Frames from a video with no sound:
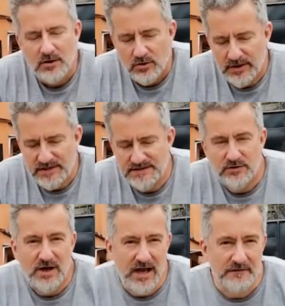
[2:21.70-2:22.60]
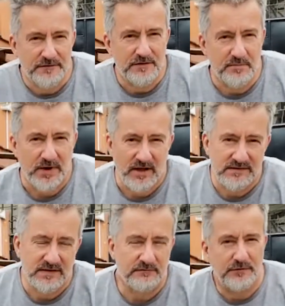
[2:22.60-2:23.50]
Okay, so after the
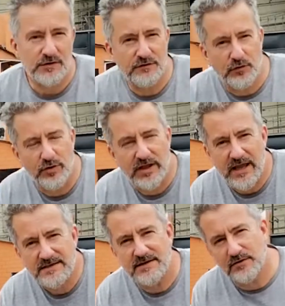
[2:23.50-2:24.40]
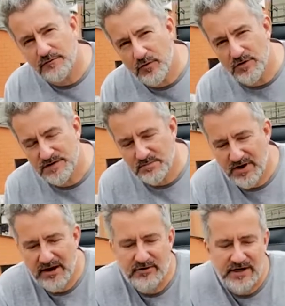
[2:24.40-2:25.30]
bath in phosphoric acid, of course, the
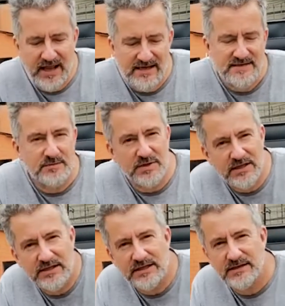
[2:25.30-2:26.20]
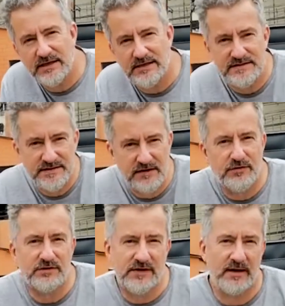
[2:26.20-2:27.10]
pyrite has to be cleaned again
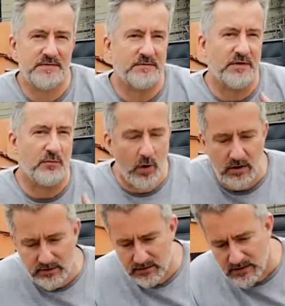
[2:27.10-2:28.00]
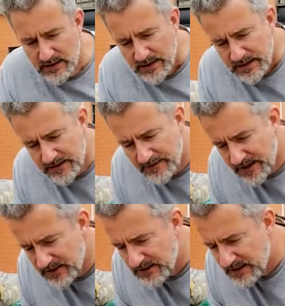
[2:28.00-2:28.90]
several times with water, and
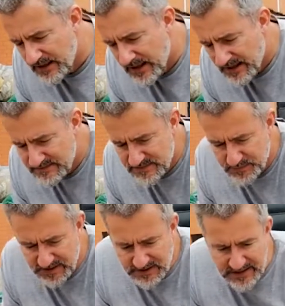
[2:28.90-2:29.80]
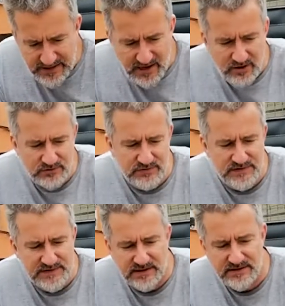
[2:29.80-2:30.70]
then it has to be laid out to
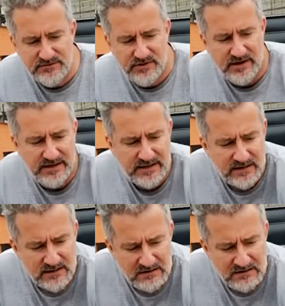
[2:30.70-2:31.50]
sun dry